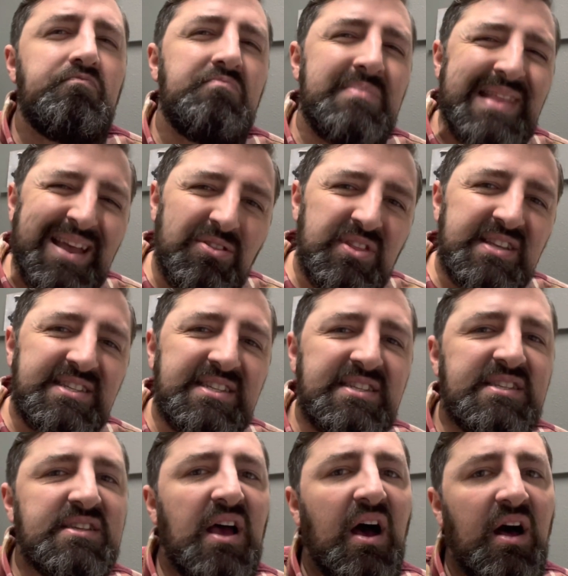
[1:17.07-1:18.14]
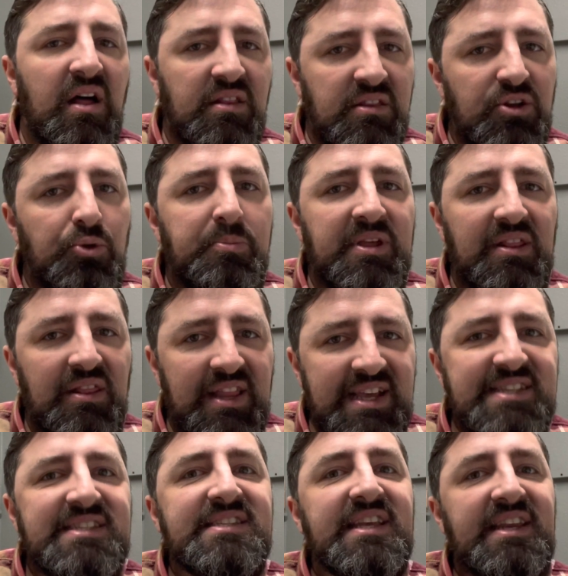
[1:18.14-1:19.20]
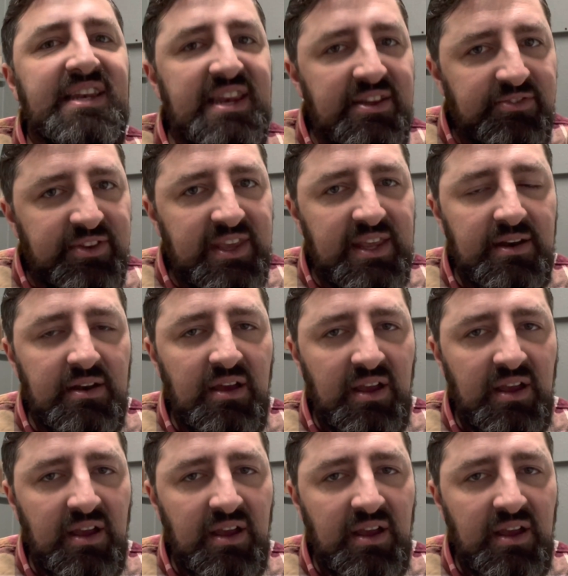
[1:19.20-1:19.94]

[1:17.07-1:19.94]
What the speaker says: Now, this is a little bit less significant